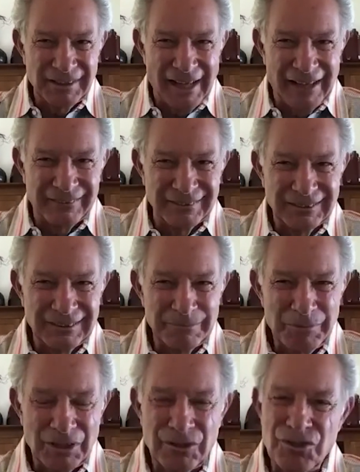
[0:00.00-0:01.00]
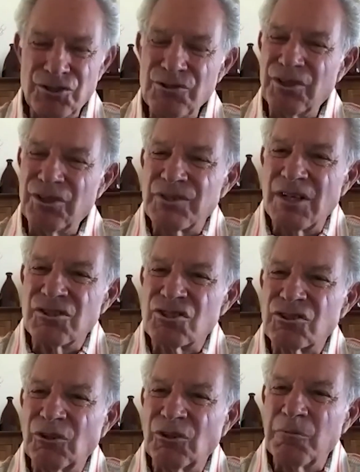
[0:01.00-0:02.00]
you can coast in good
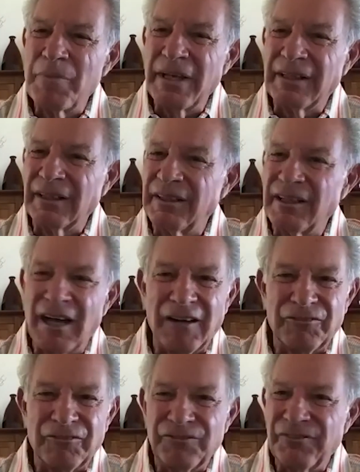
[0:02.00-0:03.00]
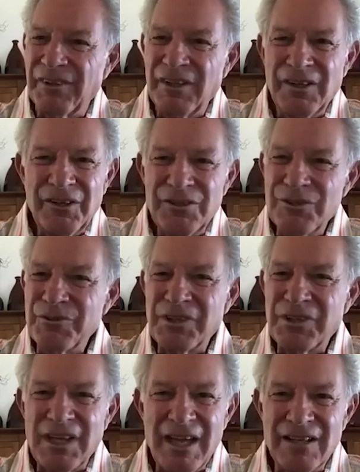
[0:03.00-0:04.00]
times and still make enough. You
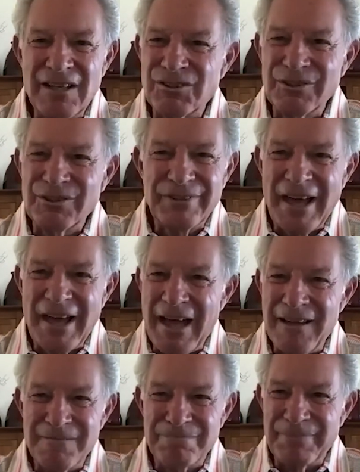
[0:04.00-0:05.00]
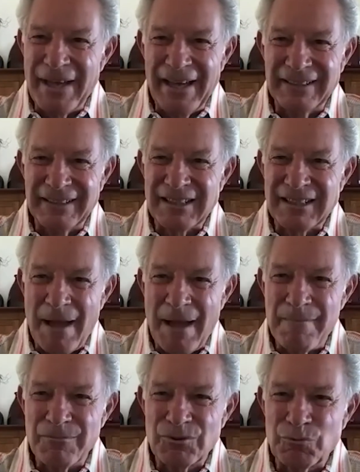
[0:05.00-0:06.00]
can't do that in bad times, whether you be a
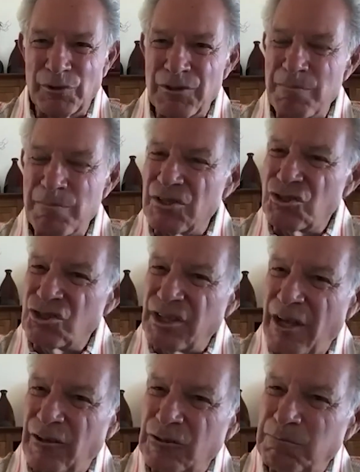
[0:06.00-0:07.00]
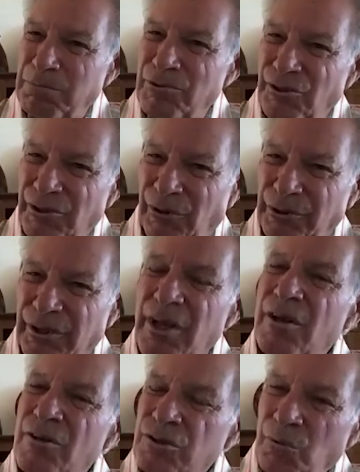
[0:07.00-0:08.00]
salesperson or an owner. So the
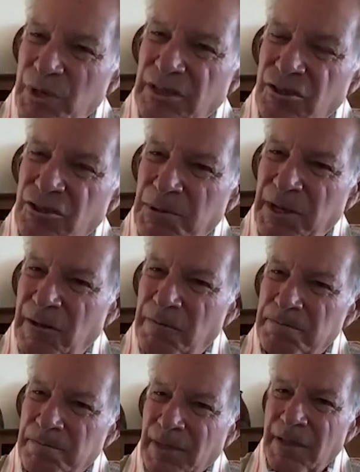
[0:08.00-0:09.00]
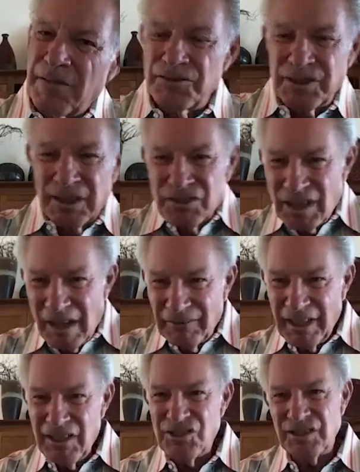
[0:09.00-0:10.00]
weak disappear. There's a
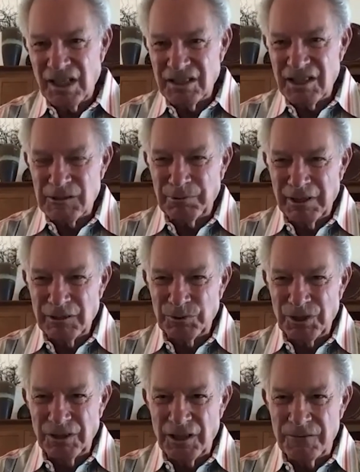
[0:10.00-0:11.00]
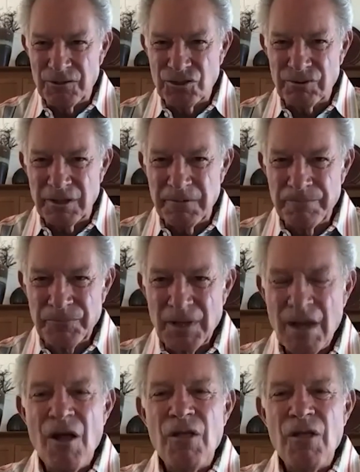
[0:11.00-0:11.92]
consolidation that takes place within the industry.